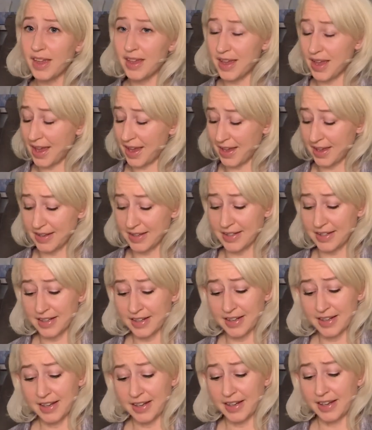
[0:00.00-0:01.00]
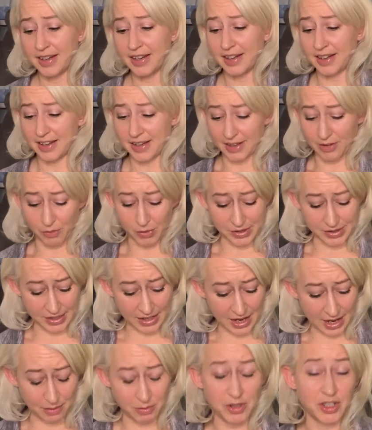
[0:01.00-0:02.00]
and it was a
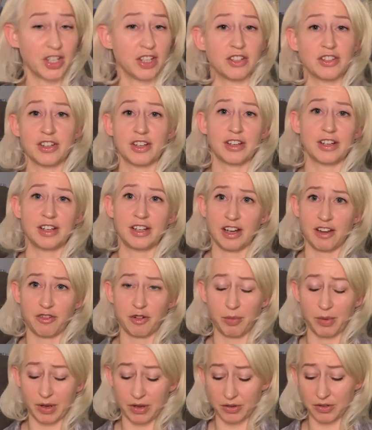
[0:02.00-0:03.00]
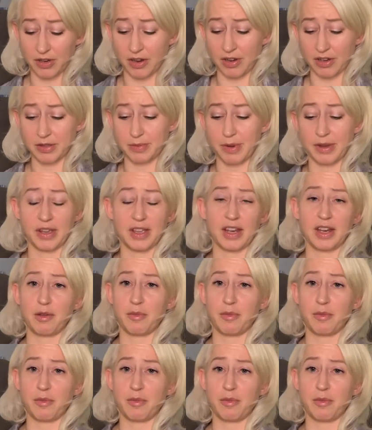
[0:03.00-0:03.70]
game changer and everybody who talks about getting